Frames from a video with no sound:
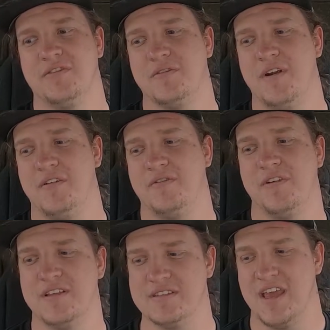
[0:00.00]
for
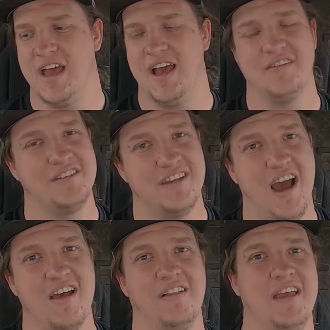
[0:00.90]
reference. I have a
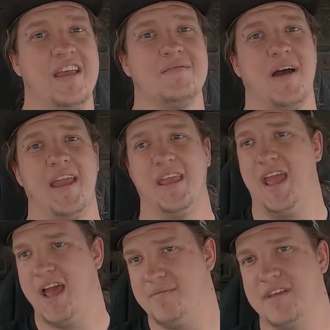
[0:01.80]
dial in my
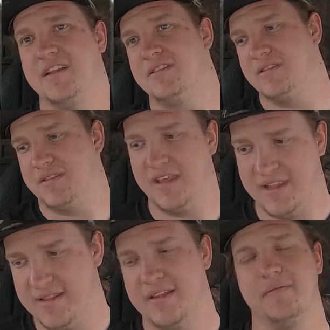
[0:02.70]
cab that it